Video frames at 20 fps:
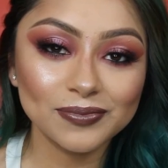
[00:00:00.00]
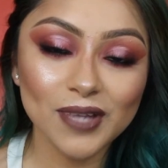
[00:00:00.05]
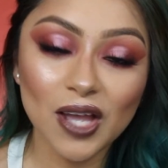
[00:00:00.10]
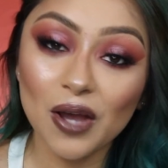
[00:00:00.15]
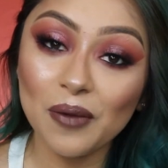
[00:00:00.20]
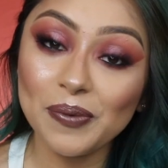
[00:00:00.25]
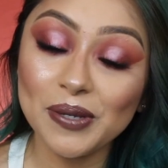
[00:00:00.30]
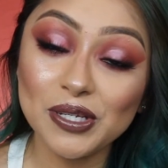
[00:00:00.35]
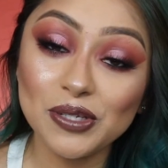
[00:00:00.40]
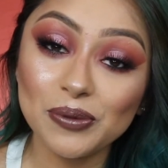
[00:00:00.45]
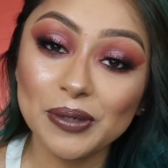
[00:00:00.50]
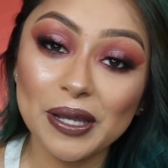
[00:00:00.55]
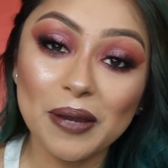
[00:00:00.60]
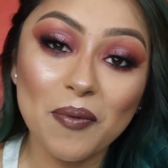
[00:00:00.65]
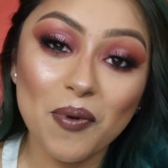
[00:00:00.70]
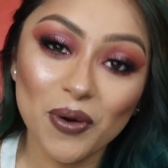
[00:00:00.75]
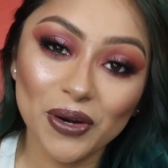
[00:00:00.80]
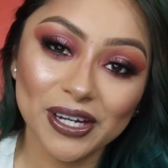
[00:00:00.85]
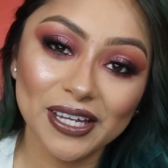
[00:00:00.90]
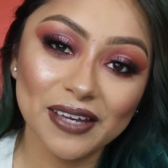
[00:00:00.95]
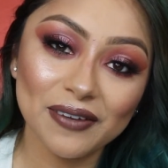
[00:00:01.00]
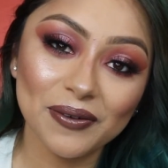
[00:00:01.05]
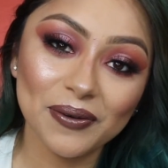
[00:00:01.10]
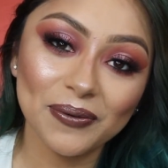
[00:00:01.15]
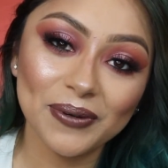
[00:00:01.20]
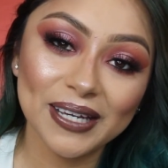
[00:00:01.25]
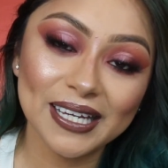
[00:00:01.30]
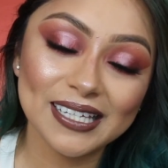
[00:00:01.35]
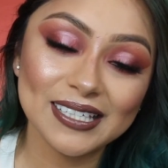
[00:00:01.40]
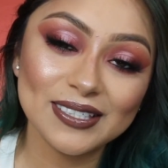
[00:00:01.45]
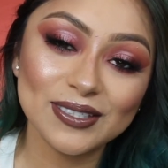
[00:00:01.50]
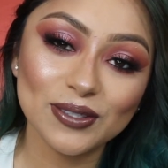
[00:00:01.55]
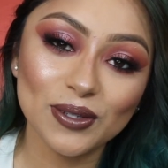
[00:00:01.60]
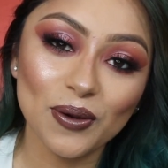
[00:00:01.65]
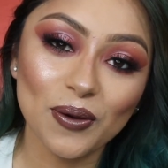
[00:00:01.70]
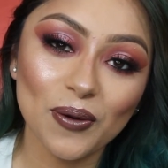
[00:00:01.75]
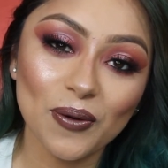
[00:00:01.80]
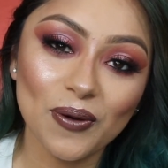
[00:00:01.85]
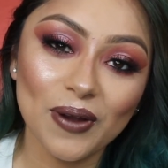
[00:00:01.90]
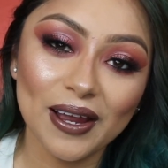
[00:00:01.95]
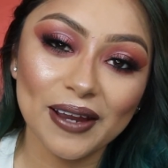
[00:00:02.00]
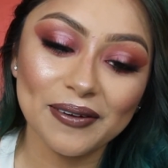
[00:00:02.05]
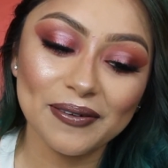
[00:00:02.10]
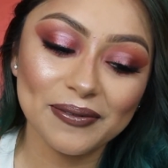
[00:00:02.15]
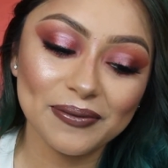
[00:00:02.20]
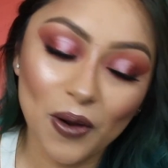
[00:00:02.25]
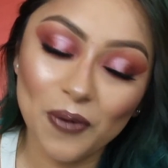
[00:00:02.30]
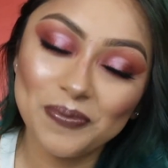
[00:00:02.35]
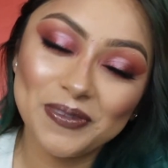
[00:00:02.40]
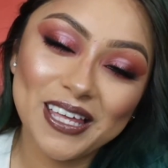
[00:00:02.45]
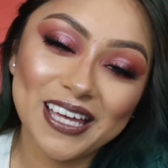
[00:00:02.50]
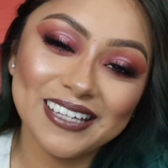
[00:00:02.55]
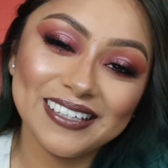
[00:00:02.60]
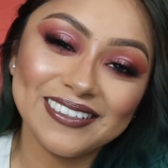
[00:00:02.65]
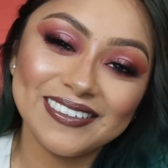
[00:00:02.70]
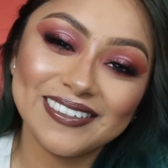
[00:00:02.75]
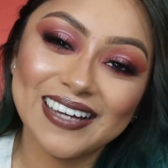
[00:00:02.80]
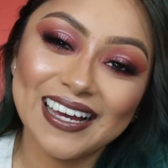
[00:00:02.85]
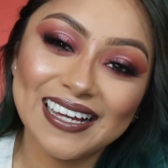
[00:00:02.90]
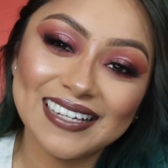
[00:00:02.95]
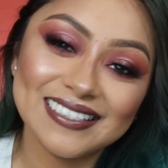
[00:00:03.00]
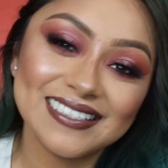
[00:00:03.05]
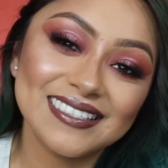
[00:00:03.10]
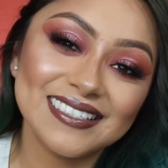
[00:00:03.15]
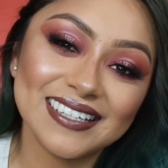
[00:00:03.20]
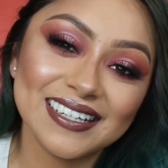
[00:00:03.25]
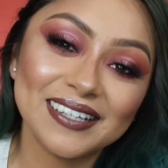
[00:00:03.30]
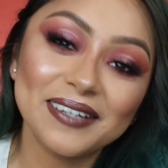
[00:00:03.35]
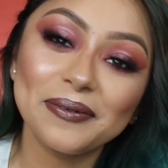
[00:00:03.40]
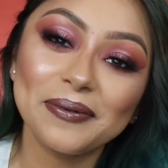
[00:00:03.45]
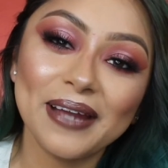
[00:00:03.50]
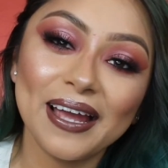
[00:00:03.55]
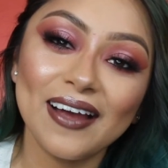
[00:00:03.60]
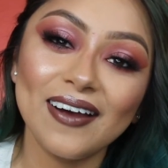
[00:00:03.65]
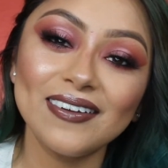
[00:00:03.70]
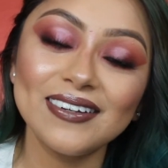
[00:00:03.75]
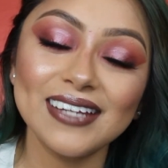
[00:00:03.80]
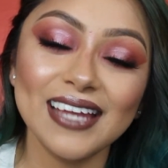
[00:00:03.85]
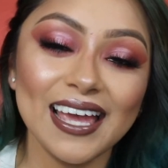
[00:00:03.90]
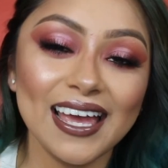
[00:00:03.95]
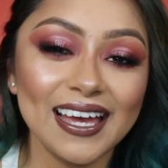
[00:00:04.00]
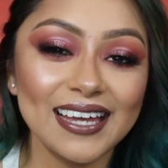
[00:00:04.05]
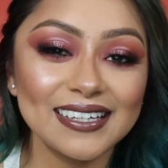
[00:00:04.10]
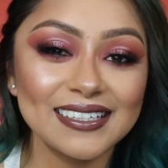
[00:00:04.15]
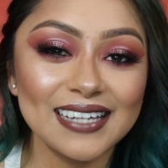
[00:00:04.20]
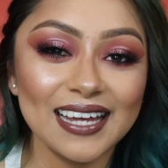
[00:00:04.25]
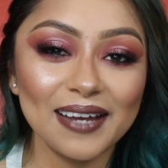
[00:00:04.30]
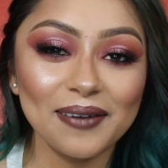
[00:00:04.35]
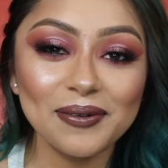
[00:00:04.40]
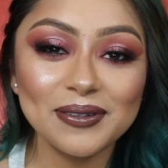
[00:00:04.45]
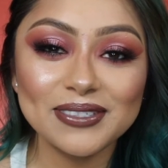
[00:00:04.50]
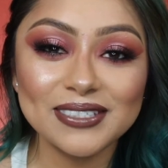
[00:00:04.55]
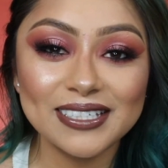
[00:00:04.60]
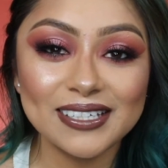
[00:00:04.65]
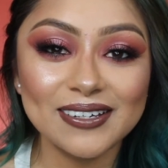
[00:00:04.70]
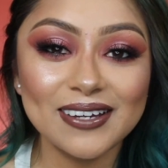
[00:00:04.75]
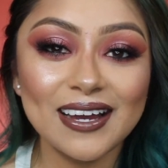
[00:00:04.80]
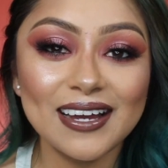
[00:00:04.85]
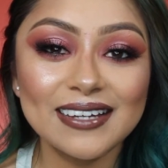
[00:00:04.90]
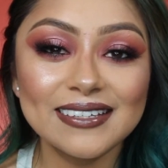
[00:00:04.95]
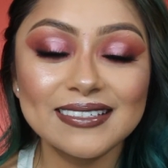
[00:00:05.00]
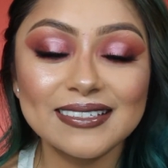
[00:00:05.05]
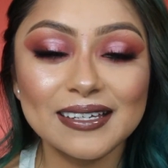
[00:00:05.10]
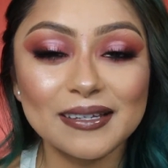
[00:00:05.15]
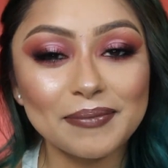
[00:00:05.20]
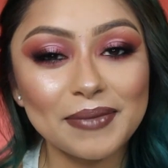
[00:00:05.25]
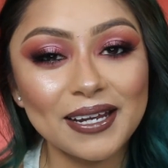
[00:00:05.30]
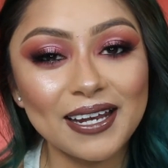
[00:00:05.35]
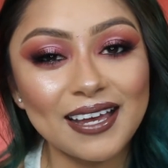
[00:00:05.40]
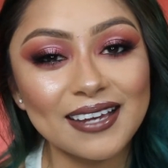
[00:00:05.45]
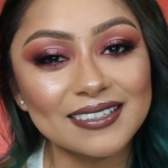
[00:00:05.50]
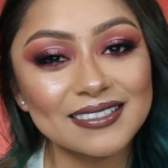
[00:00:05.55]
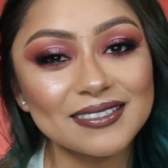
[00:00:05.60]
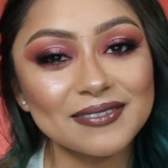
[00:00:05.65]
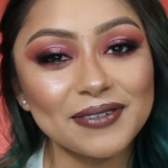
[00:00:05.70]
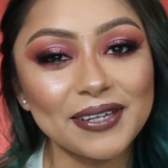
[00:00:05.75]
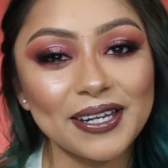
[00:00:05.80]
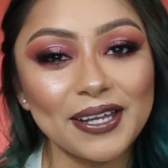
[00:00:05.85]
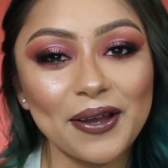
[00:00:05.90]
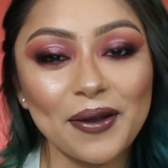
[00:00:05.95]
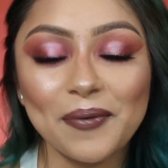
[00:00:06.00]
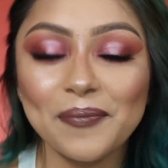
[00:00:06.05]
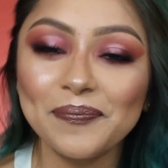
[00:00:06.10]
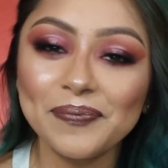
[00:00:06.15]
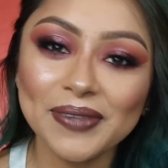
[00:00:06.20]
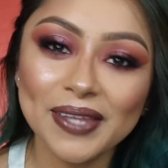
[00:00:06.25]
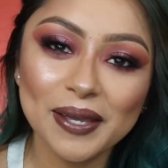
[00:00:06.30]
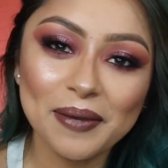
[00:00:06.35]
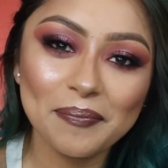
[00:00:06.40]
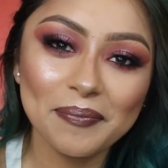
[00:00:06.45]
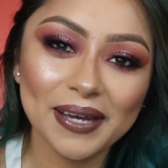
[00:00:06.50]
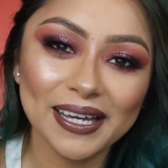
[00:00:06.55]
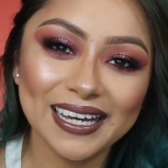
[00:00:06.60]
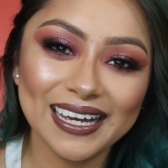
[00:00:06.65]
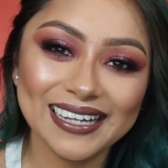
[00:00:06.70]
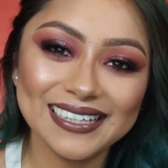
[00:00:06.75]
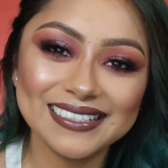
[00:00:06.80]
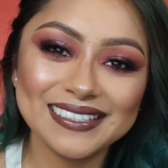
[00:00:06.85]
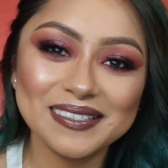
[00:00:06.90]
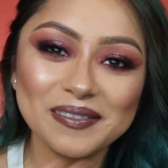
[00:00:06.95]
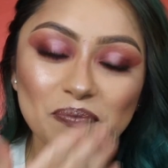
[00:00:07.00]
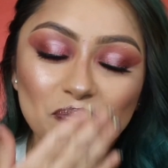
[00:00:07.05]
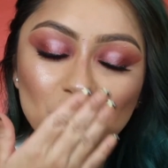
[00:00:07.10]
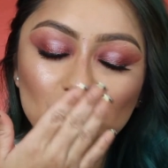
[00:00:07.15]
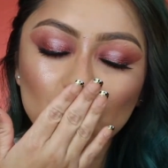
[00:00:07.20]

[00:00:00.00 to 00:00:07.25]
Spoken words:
I'll be doing more giveaways, so I hope that you guys stick around, and I will see you guys in my next video. Bye guys!